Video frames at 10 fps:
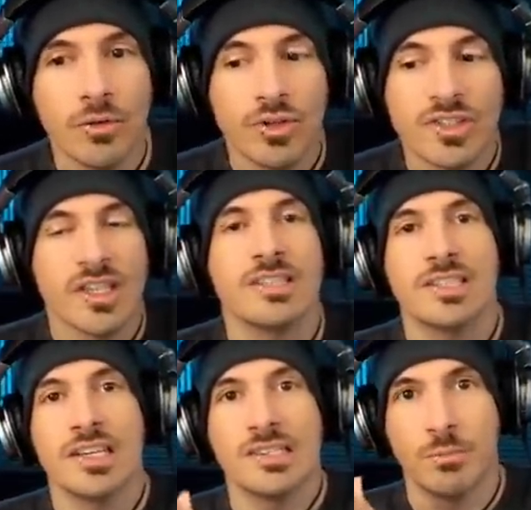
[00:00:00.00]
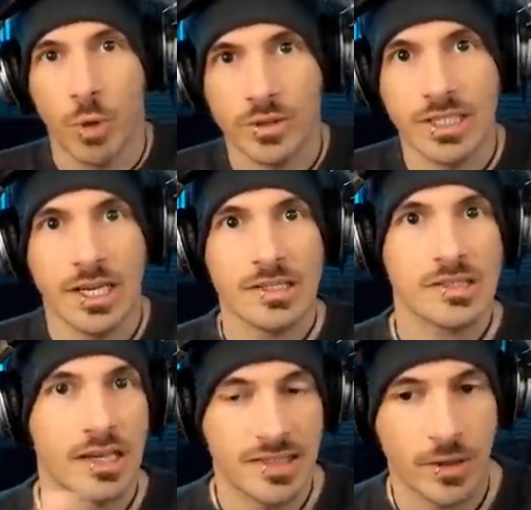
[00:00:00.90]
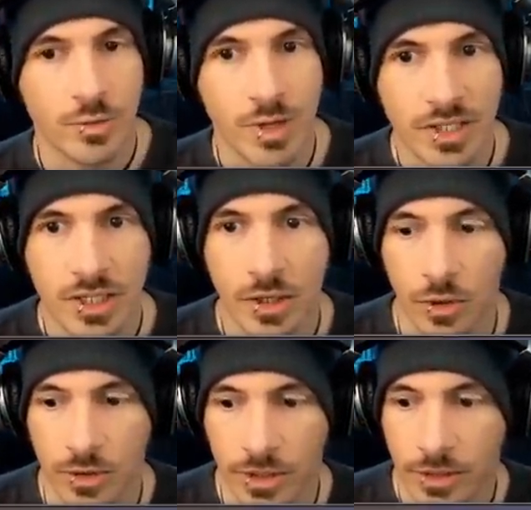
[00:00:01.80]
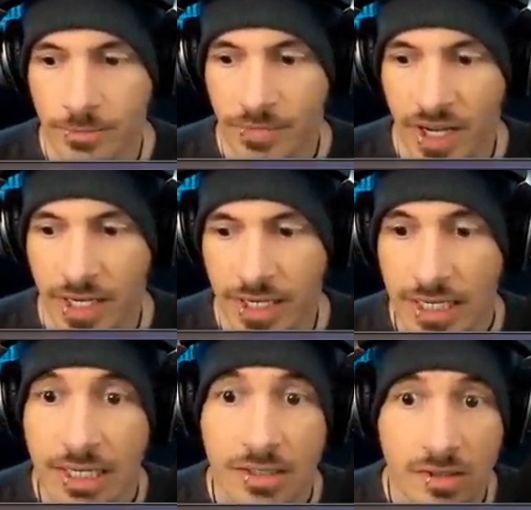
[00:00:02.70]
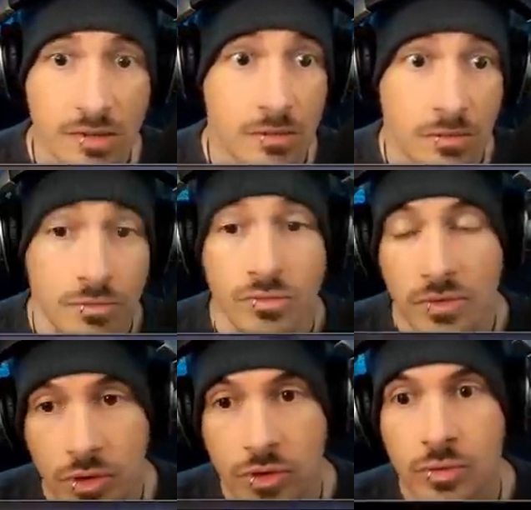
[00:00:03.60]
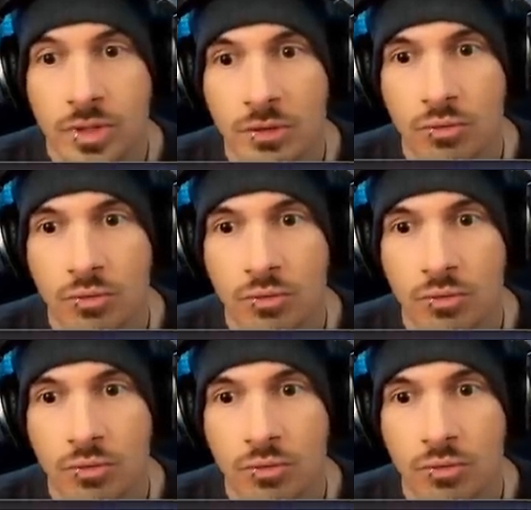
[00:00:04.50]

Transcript: since it is multi-hits, as I was mentioning earlier, uh, it is you can